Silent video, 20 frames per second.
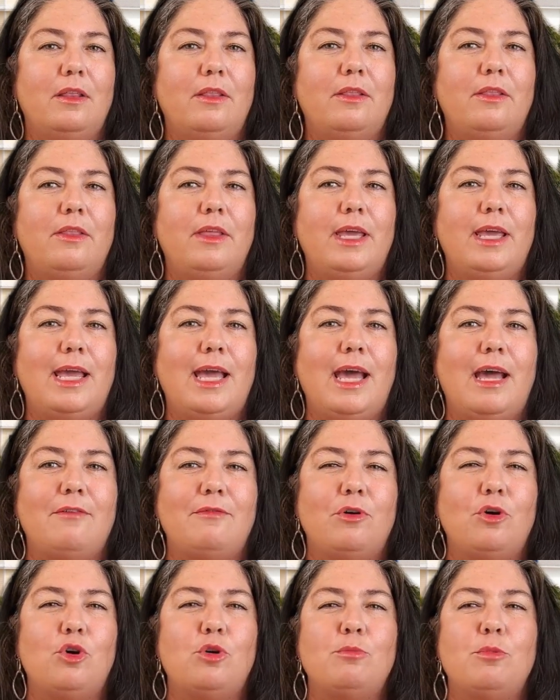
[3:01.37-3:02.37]
they have
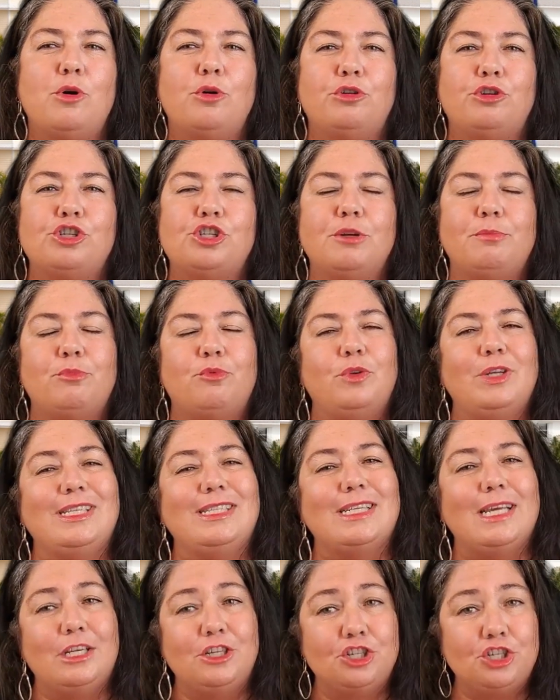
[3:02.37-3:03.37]
home ownership
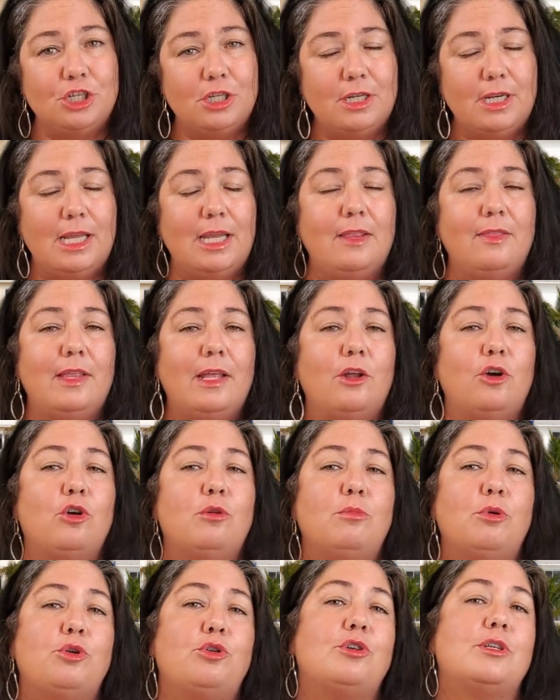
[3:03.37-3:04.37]
retention and that
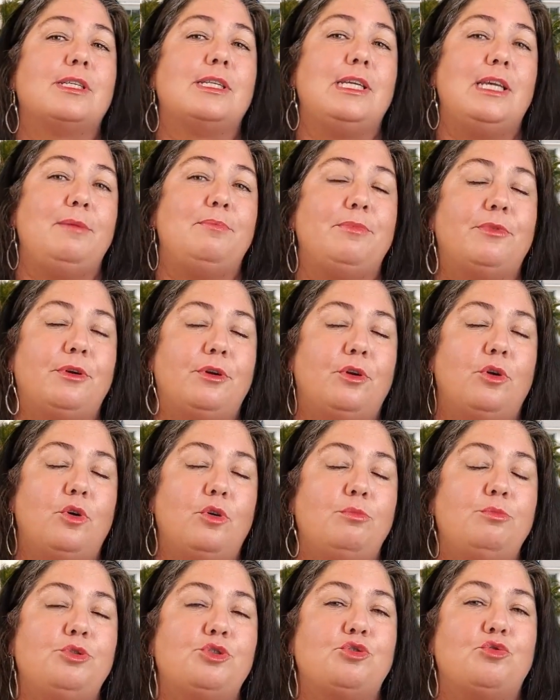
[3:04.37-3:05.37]
homeowners keep their
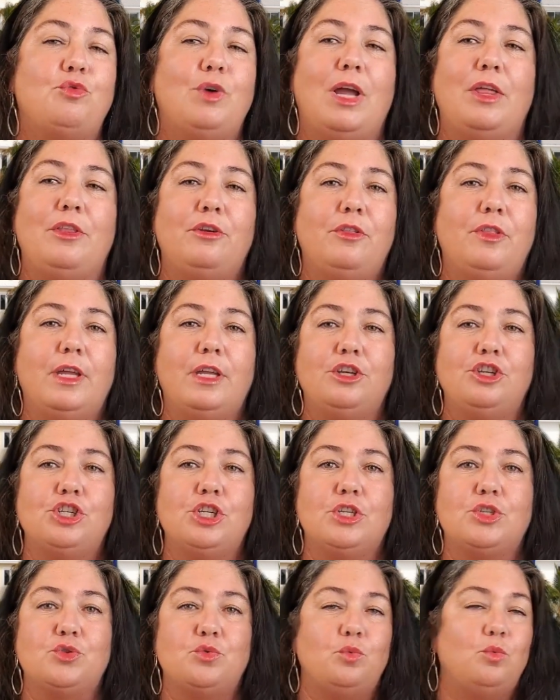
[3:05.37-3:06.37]
homes rather than
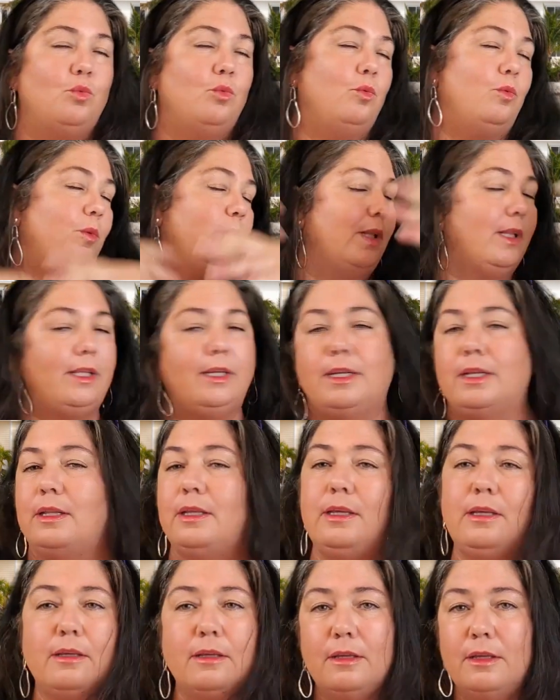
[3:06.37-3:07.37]
just willy
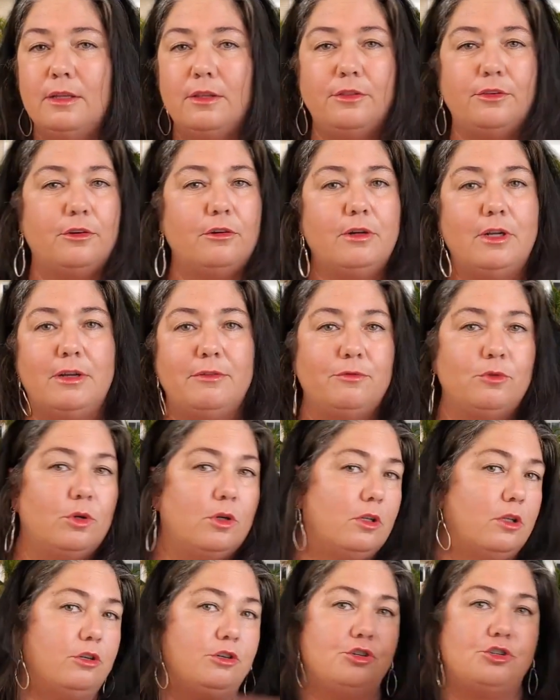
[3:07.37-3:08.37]
nilly throwing out
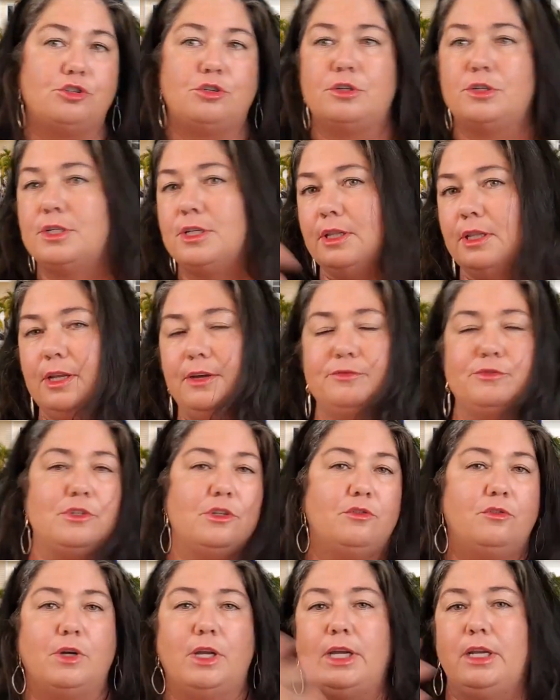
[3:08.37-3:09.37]
foreclosures left
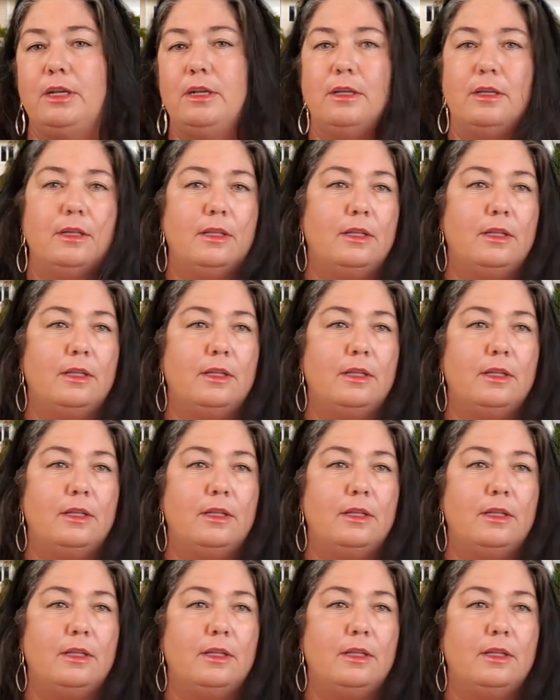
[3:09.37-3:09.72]
and right.